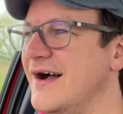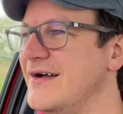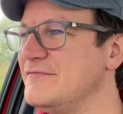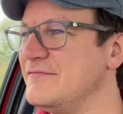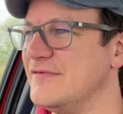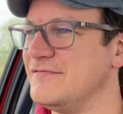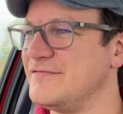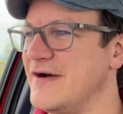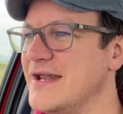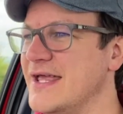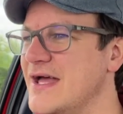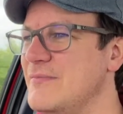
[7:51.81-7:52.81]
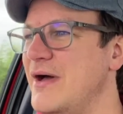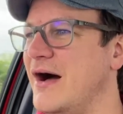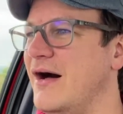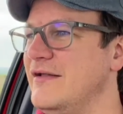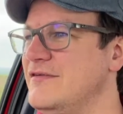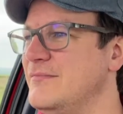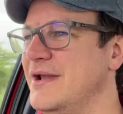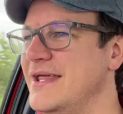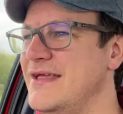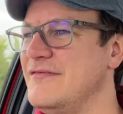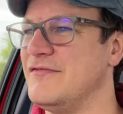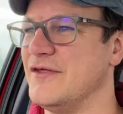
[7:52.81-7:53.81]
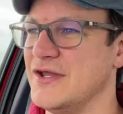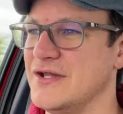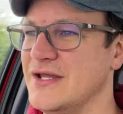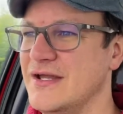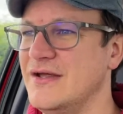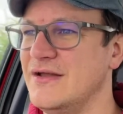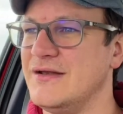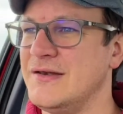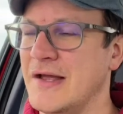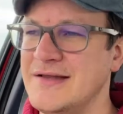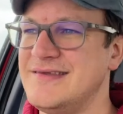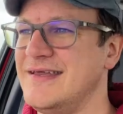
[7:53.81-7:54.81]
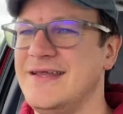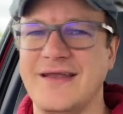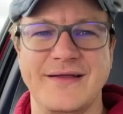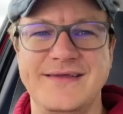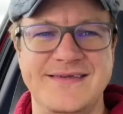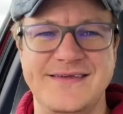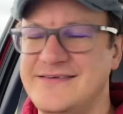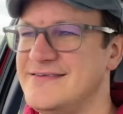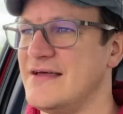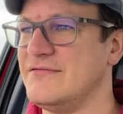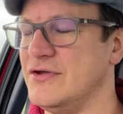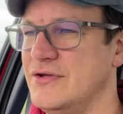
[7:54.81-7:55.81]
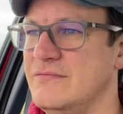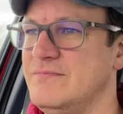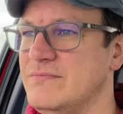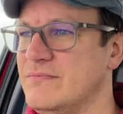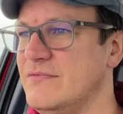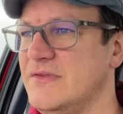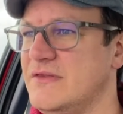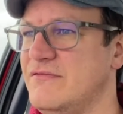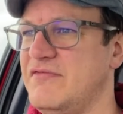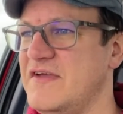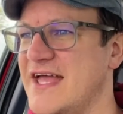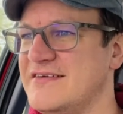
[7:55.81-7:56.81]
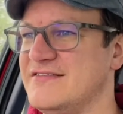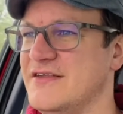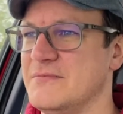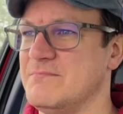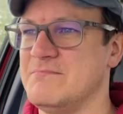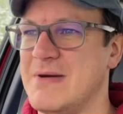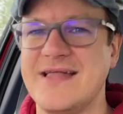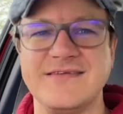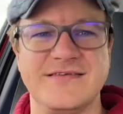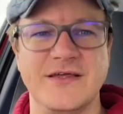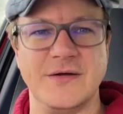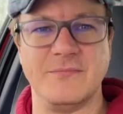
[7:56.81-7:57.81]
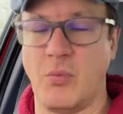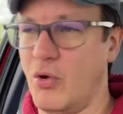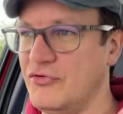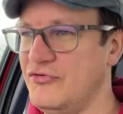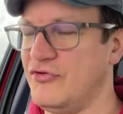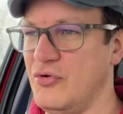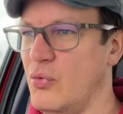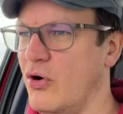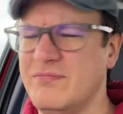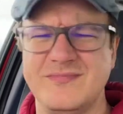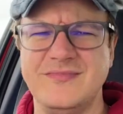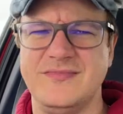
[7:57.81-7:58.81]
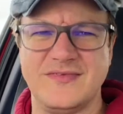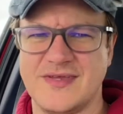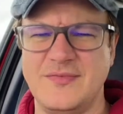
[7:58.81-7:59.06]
I'm finding it a bit hard to believe that a 1997 Fiesta Mazda 121,